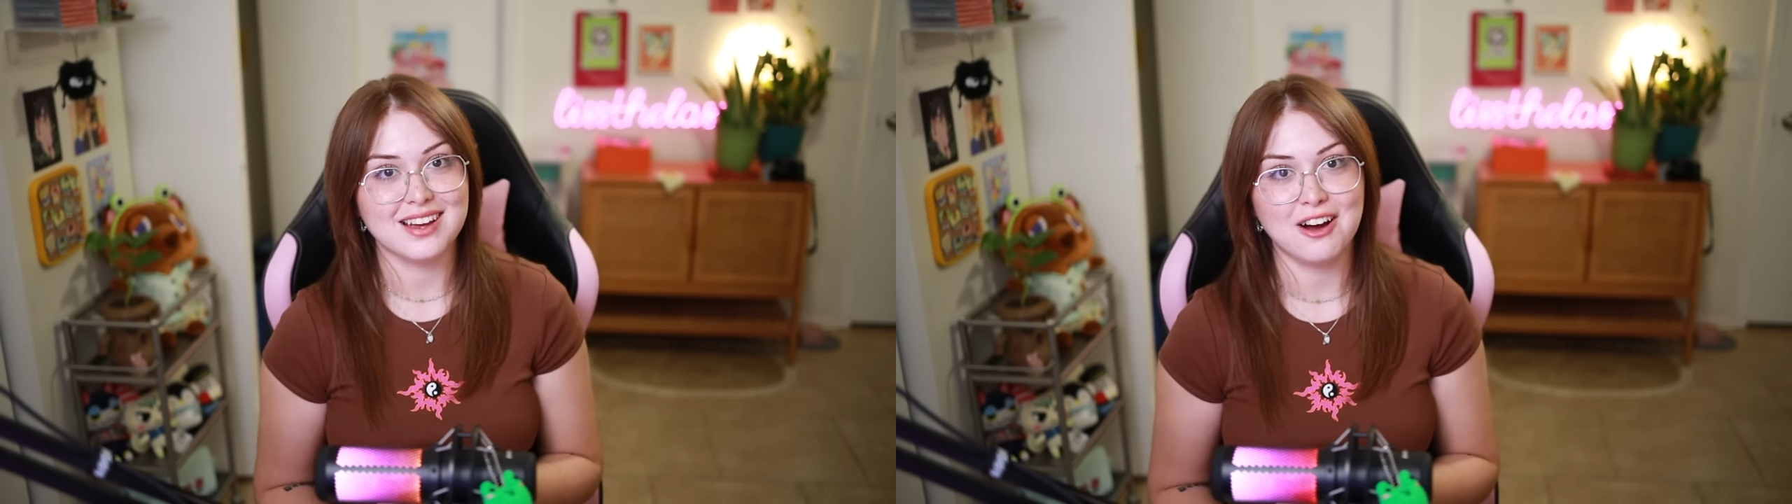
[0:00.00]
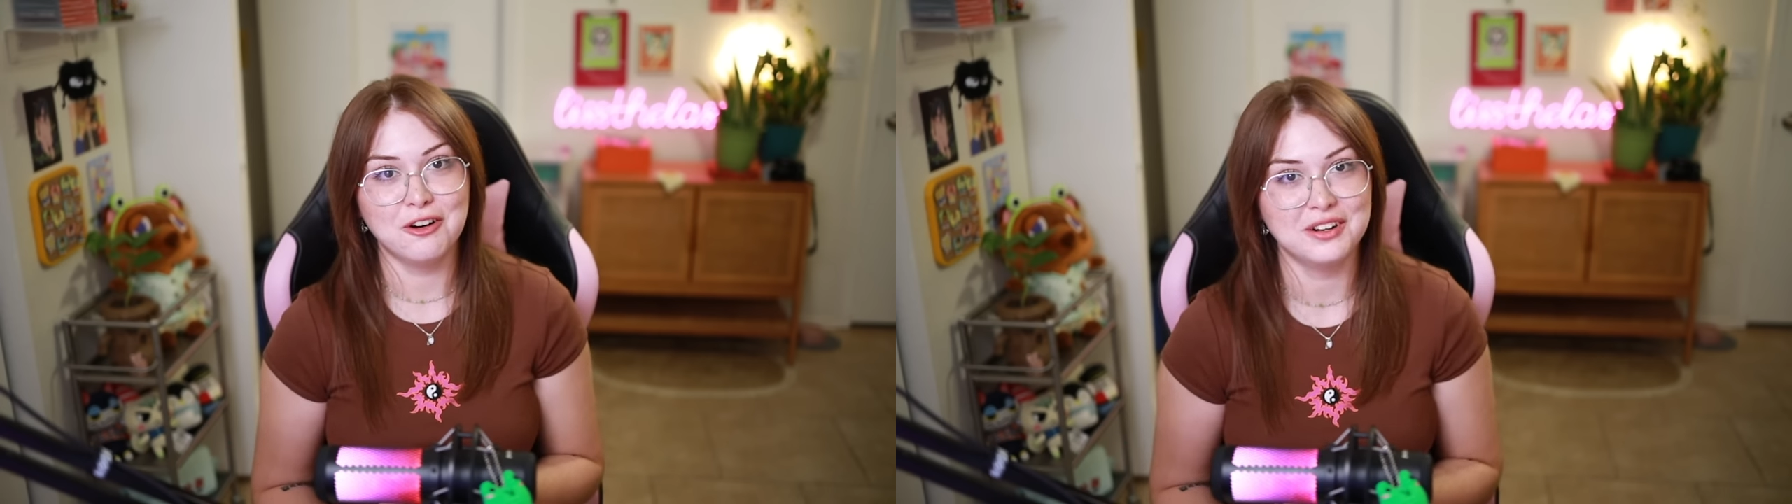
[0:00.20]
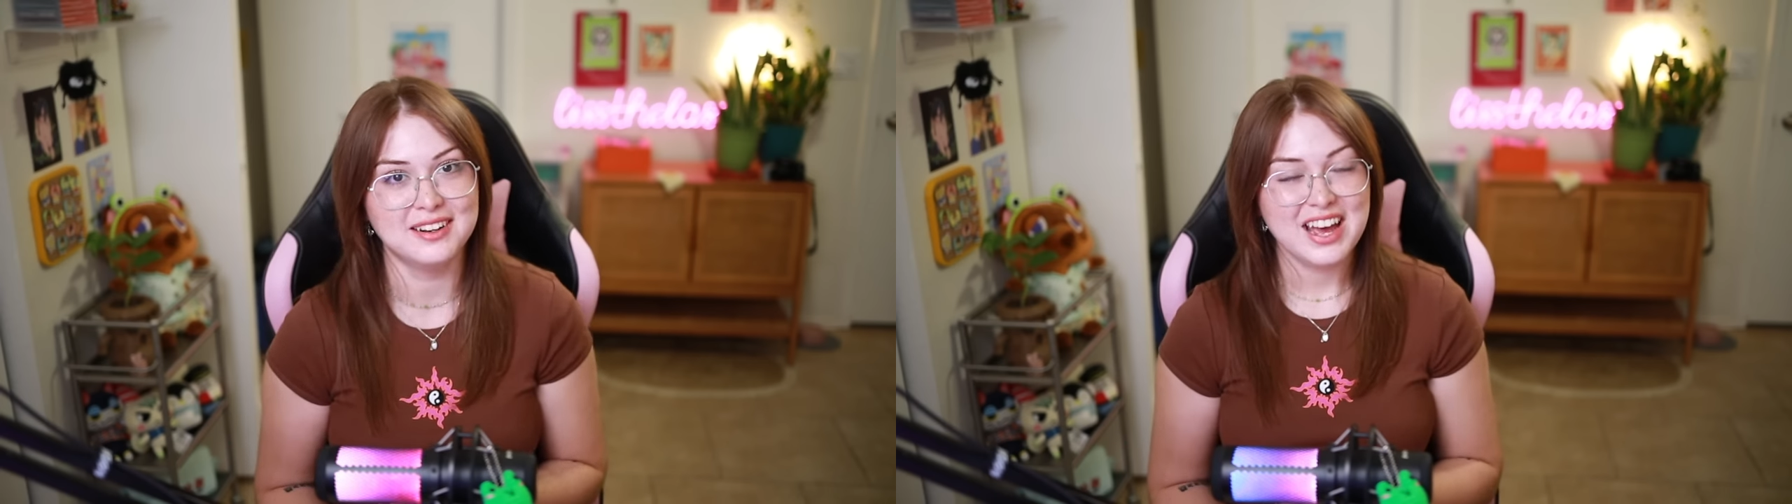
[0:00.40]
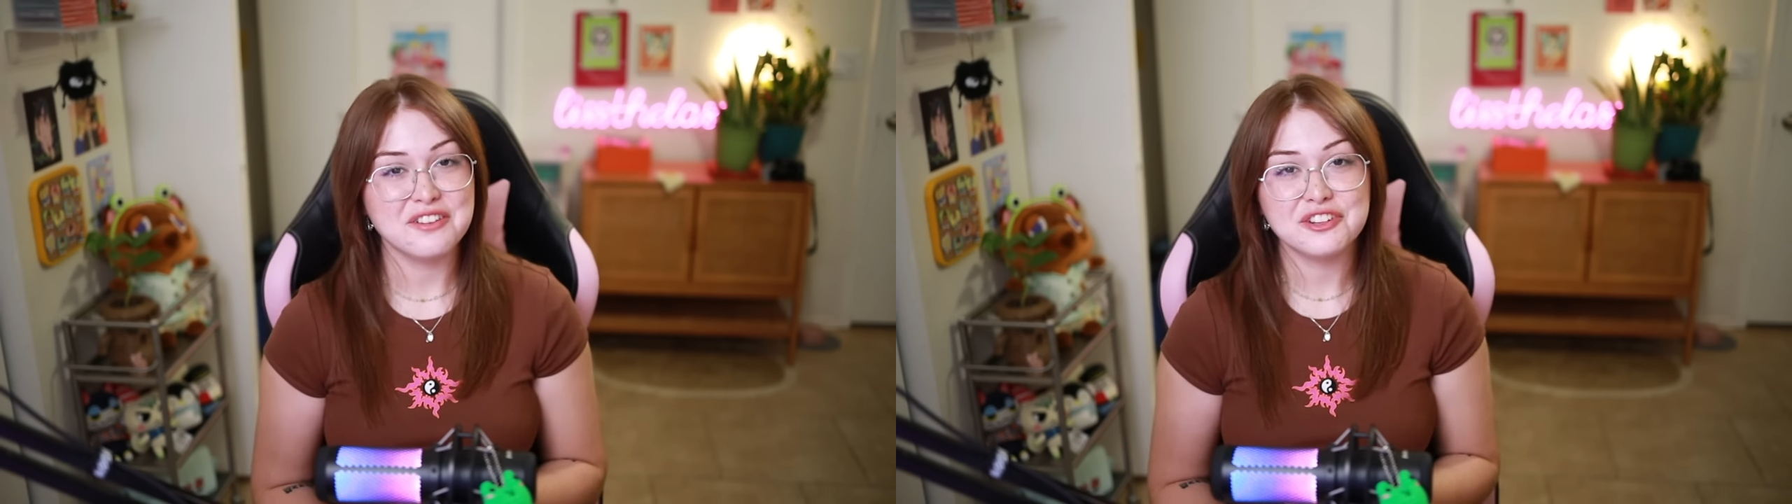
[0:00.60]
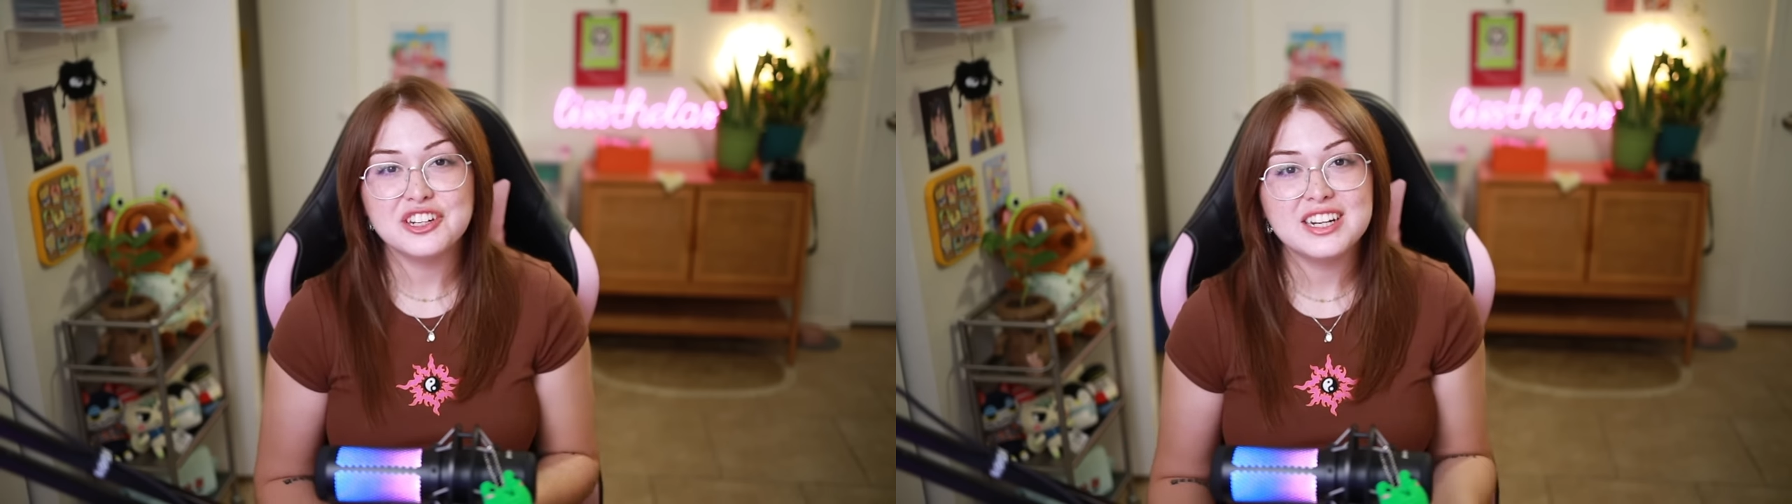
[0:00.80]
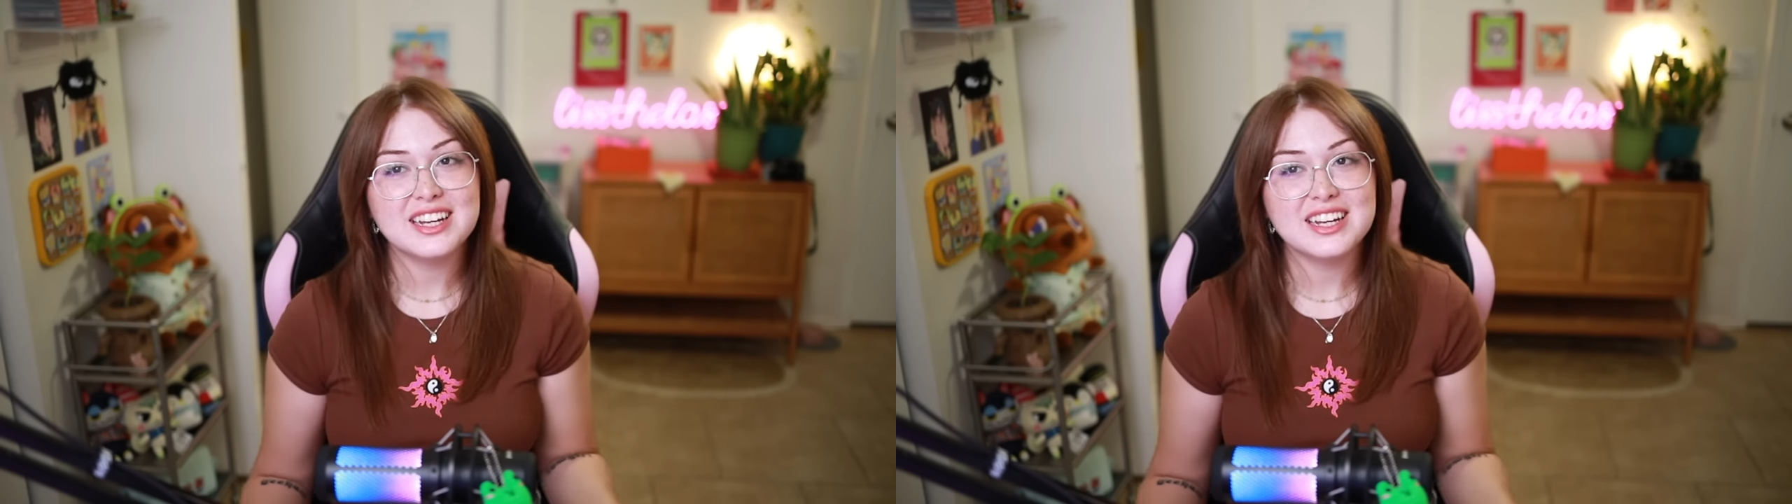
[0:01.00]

So if you're gonna